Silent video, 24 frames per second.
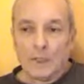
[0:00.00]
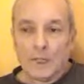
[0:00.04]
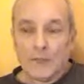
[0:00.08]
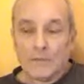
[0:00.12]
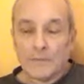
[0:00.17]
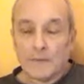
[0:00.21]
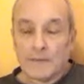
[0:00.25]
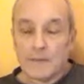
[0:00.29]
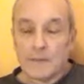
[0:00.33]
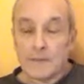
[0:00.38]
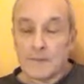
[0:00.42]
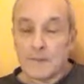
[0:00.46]

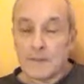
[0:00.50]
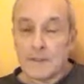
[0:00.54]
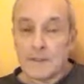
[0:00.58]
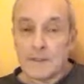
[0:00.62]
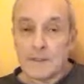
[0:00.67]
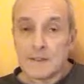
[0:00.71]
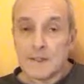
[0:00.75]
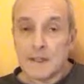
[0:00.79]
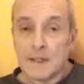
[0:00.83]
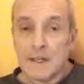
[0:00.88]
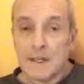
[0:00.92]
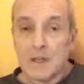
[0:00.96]
And
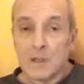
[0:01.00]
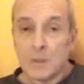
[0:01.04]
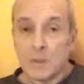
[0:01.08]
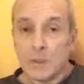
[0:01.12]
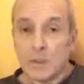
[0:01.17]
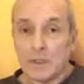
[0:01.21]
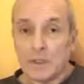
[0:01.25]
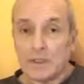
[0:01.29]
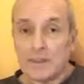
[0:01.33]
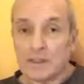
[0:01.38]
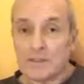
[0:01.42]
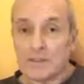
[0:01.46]
these 8
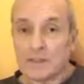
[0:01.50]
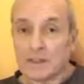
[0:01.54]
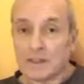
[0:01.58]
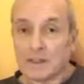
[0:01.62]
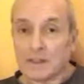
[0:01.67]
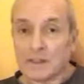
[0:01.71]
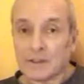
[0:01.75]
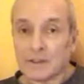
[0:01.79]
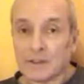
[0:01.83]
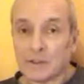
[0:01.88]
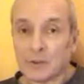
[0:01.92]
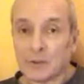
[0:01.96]
ways
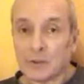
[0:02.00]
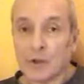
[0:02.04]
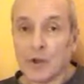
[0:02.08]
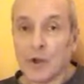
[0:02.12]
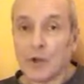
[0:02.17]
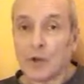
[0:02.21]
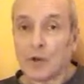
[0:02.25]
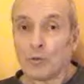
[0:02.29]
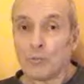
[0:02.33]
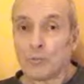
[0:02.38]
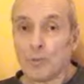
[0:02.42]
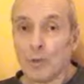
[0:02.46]
include
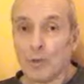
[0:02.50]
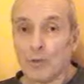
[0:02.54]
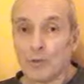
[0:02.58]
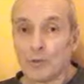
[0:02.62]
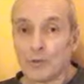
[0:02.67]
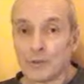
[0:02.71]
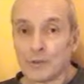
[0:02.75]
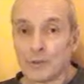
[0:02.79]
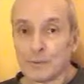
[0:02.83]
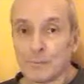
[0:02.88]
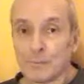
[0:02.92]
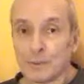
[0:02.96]
all
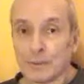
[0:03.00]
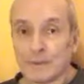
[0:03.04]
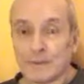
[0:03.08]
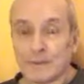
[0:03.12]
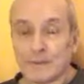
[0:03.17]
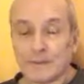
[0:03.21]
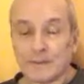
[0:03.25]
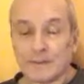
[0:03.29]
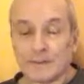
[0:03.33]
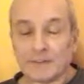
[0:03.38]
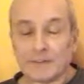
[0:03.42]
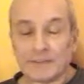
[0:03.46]

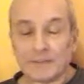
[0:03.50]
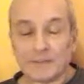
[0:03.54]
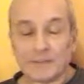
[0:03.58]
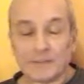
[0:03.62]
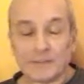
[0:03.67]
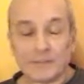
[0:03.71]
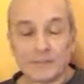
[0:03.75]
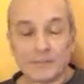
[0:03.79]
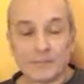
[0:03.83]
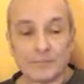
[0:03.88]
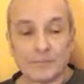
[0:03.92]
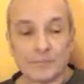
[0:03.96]
possibilities.